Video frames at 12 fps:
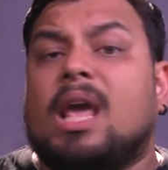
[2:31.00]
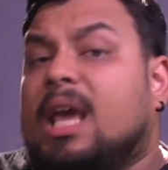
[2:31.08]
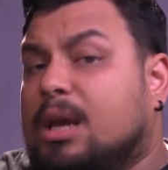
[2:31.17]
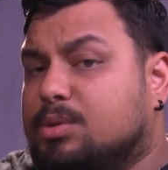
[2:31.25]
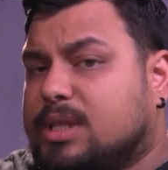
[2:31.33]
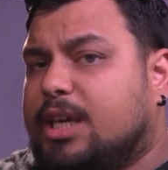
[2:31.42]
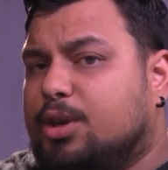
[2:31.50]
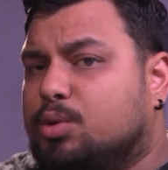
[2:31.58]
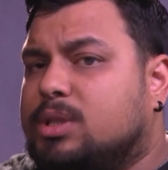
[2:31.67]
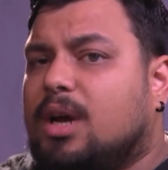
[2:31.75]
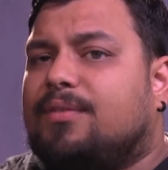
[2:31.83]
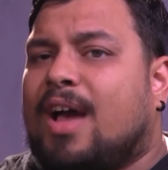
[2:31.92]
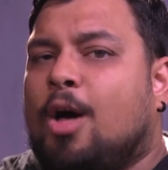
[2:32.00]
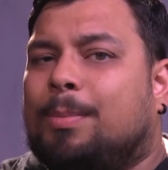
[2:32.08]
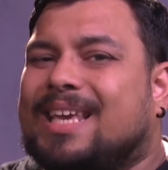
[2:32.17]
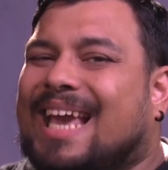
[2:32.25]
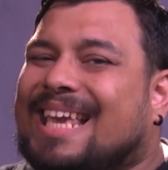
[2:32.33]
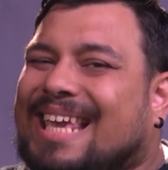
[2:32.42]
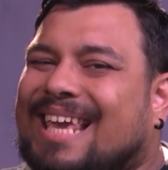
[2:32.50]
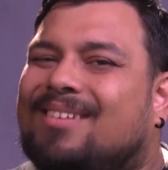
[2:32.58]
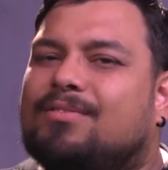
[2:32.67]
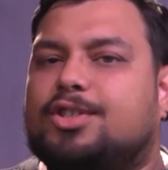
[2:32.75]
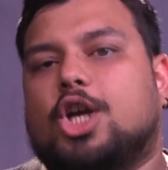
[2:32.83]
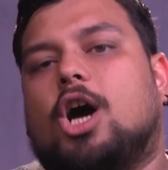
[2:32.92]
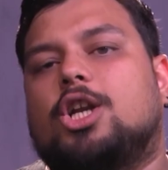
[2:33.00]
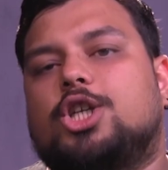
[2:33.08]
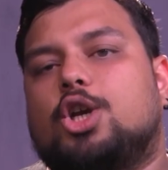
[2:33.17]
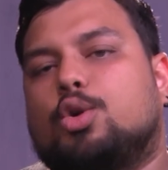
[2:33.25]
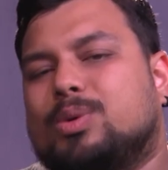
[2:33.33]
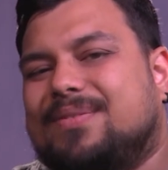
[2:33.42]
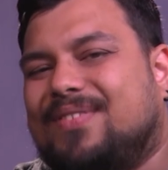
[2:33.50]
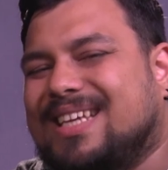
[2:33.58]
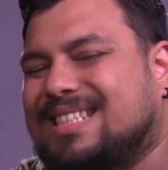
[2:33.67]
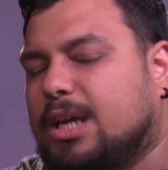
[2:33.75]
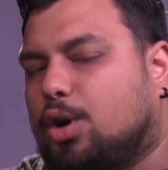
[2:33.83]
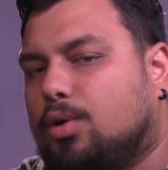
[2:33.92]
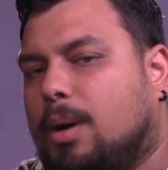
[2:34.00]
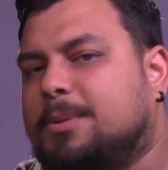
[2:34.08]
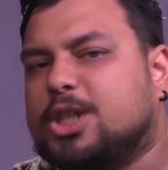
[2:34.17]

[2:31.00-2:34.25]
He was accused of helping a Kyiv judge who was facing corruption